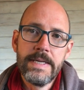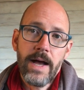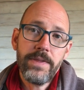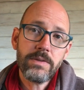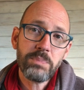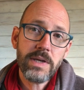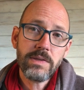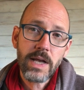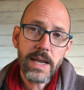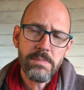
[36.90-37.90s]
And this
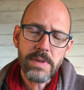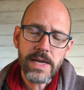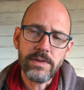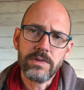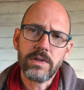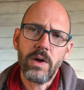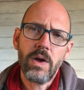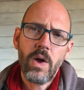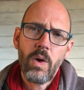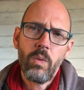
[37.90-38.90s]
basically means
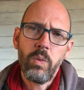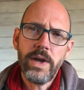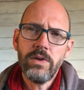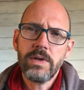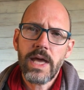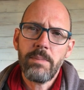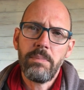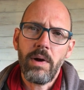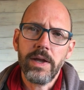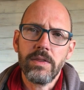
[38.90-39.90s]
that when you get a
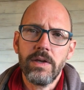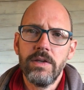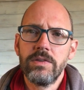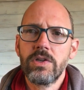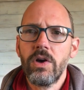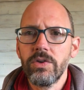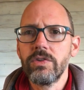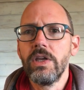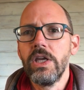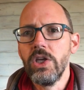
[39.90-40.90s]
bike that is
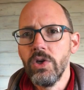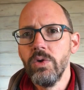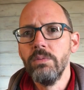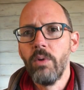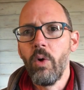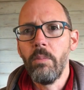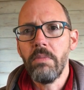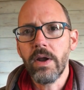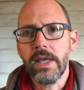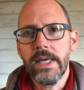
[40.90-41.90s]
costing you more
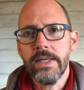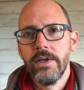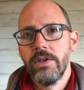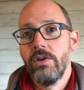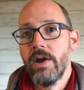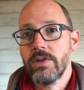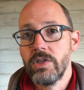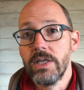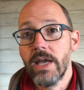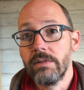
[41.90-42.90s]
money, you're
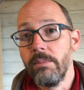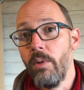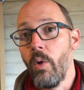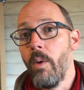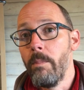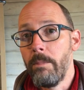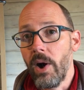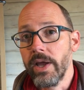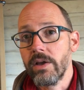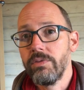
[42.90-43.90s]
actually getting more
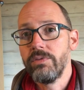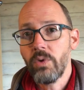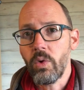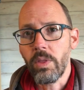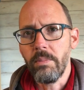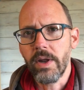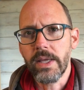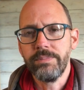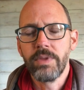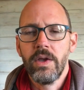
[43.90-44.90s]
bike for the
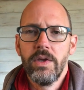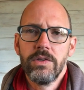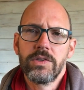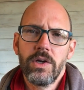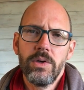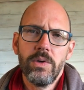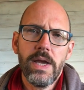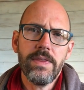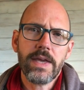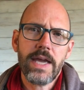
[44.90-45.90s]
money. So
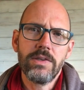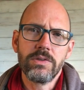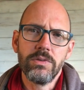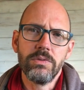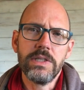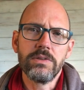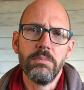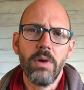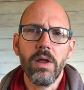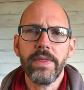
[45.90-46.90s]
in the case of Riese
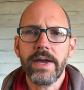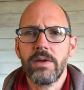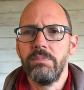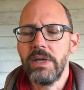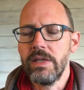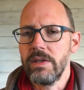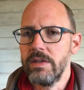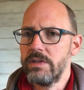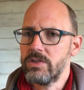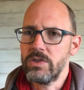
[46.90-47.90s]
Müller, that could be the
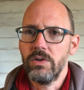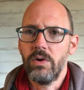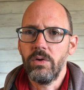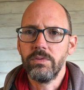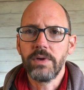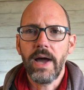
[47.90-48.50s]
addition of